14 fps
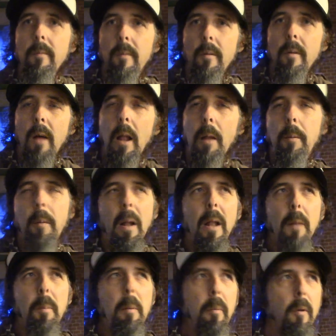I
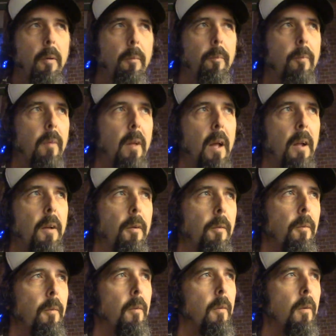like people to kind
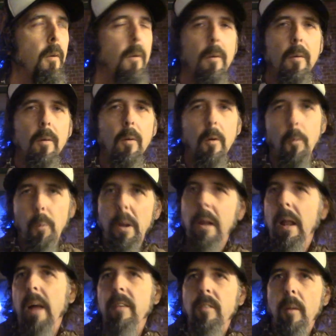of realize